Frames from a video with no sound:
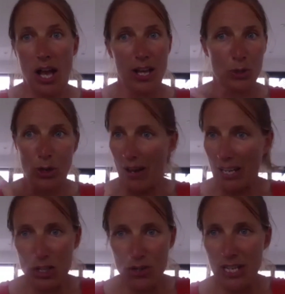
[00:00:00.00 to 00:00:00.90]
sort out
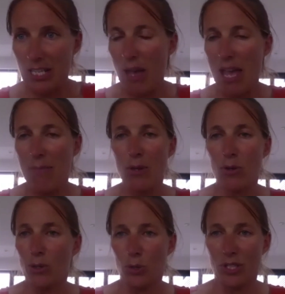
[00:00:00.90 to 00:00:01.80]
injuries maybe,
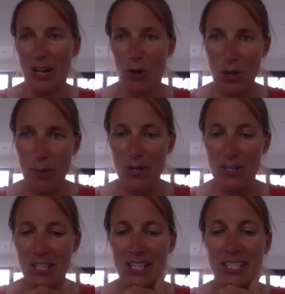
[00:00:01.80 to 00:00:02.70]
or sort out
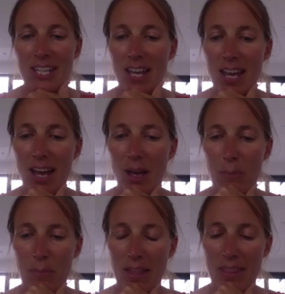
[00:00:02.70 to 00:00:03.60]
equipment
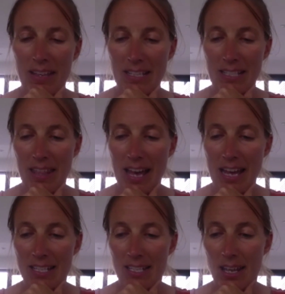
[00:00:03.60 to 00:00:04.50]
and things like that.
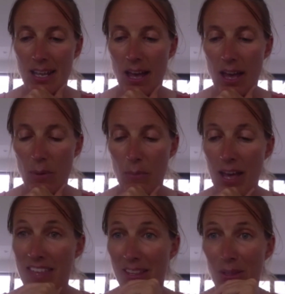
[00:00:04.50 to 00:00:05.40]

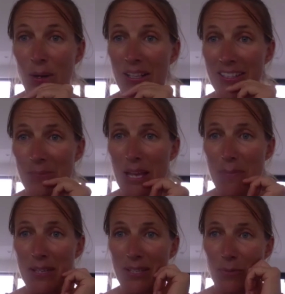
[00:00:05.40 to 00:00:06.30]
I think
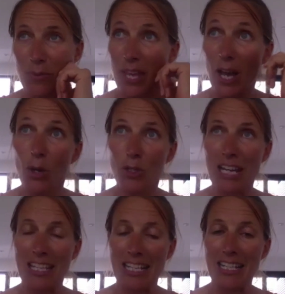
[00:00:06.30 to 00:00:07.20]
maybe the older
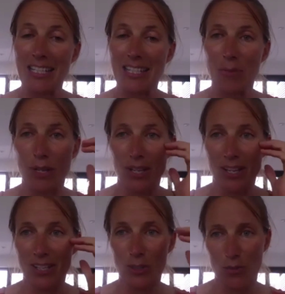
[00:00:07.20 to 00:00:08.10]
athletes that were
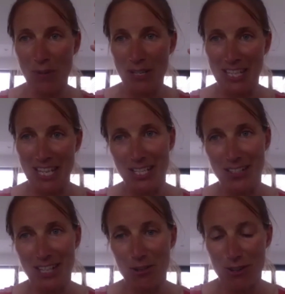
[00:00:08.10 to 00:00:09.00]
sort of coming to the end of
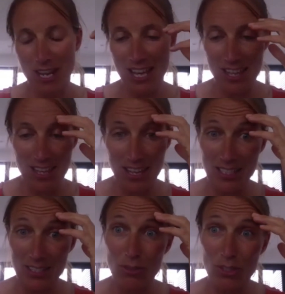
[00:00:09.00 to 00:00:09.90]
their career,
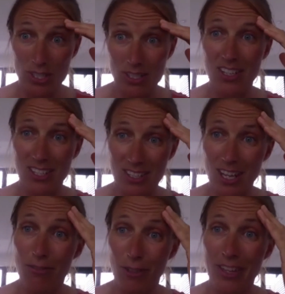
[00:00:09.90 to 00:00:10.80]
it's
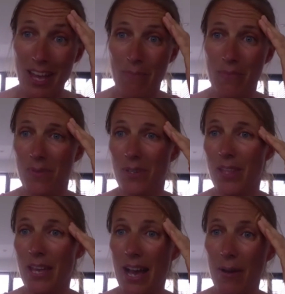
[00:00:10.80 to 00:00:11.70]
tough on them. You
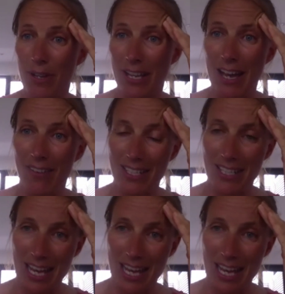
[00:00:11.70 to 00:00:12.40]
know, we're counting